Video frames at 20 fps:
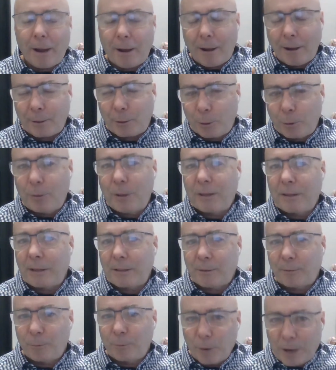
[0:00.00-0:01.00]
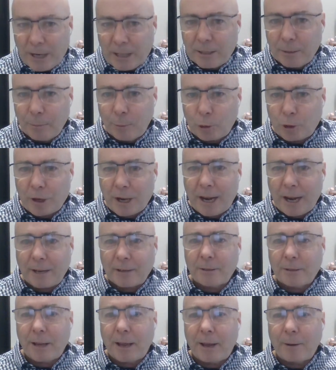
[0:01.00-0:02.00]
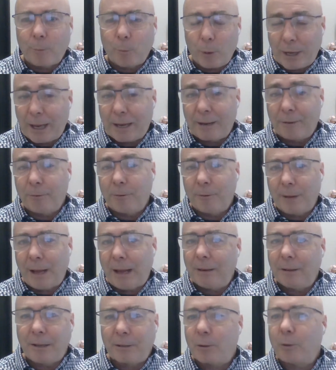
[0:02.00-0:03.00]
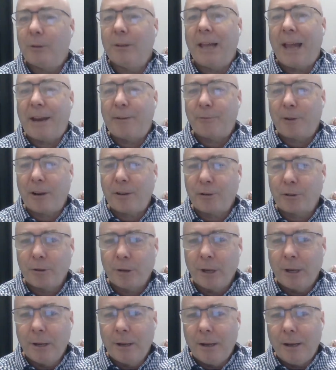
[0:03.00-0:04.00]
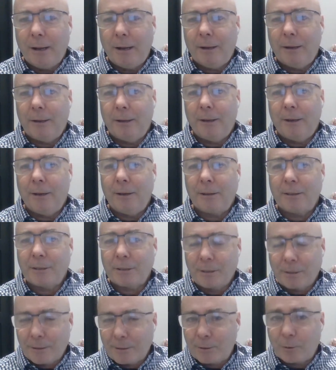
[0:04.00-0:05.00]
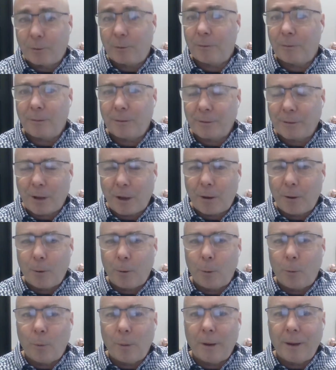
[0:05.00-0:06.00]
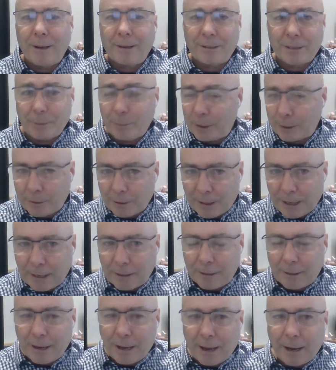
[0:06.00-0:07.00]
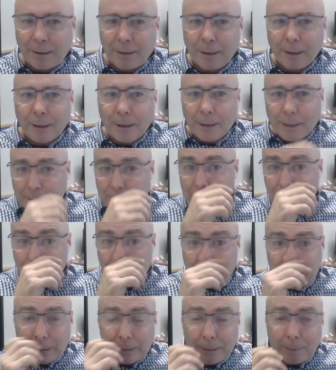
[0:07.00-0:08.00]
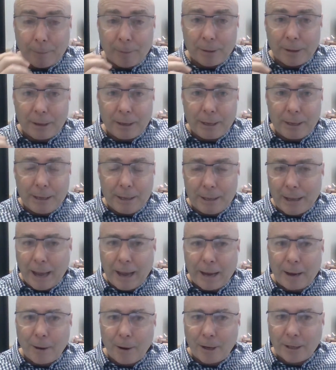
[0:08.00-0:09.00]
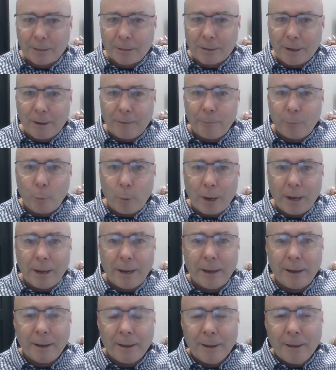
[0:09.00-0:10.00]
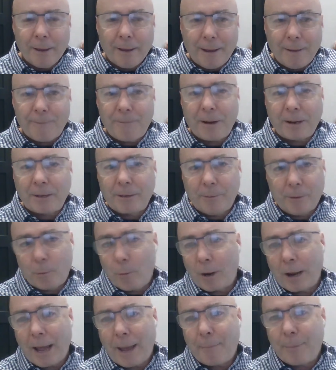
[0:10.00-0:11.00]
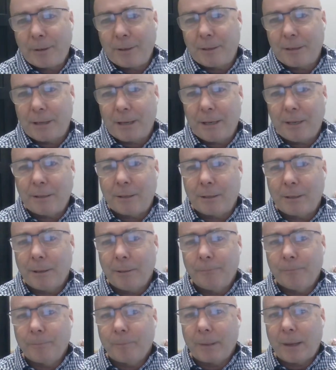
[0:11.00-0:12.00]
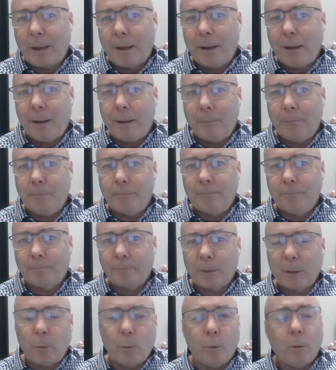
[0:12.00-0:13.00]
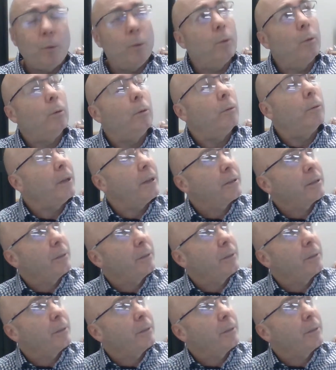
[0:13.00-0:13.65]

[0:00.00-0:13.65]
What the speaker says: I do think there's a reasonable chance that we get a sort of land rush, so similar to the internet, similar to some of the AI stuff, where effectively what happens is, or